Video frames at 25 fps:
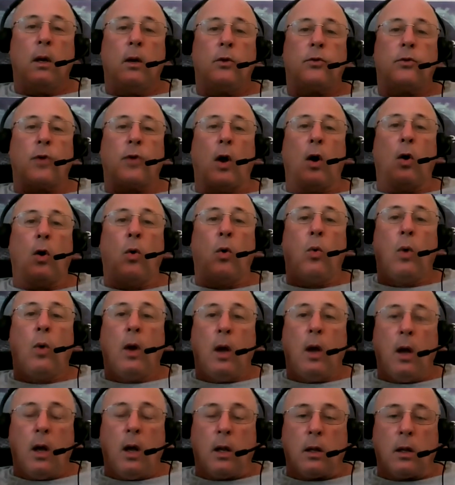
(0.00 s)
So
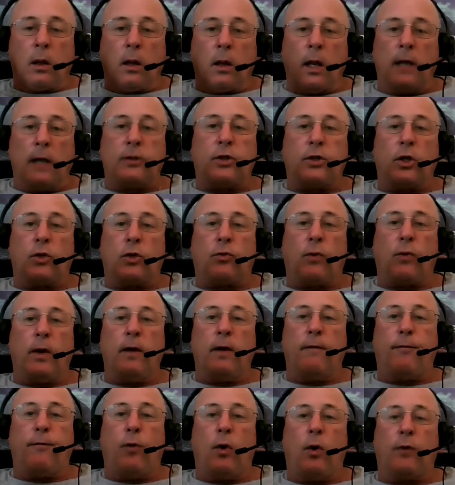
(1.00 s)
let's just
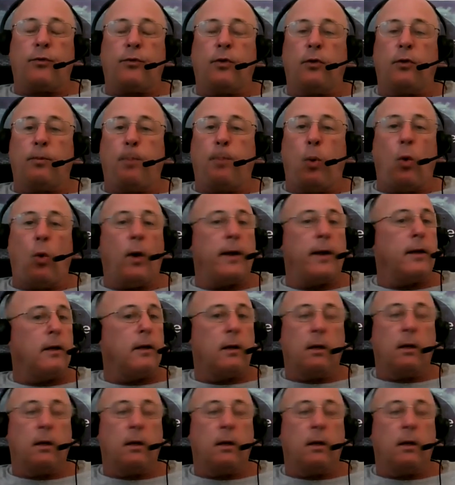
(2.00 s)
reinforce this point.